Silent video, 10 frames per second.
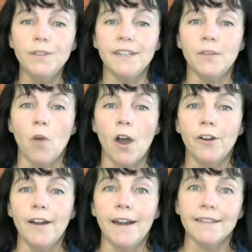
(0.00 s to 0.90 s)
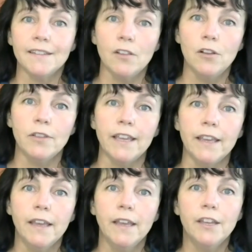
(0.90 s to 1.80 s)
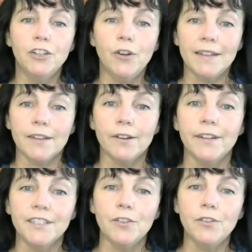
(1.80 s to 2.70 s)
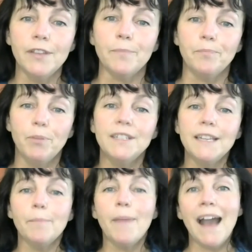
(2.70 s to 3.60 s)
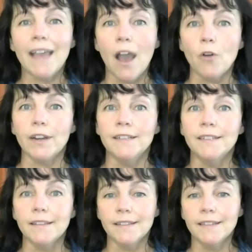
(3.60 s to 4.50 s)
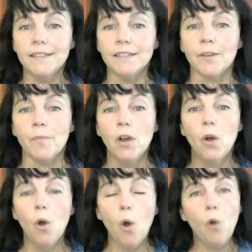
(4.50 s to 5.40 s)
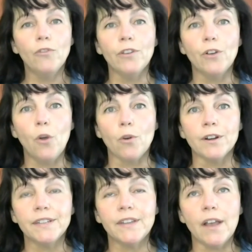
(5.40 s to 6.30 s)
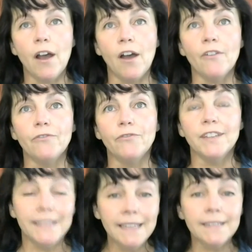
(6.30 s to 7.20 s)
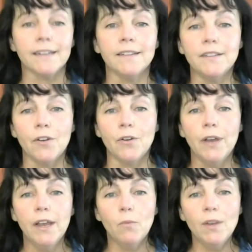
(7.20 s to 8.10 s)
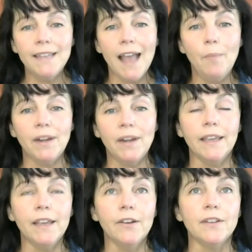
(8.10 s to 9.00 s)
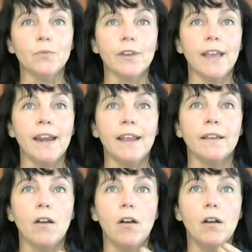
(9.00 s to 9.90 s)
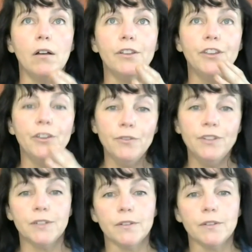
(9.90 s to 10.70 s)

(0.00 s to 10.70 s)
in water, and it slowly puts it back out into the system over the course of the season. So what's happening here is we're getting huge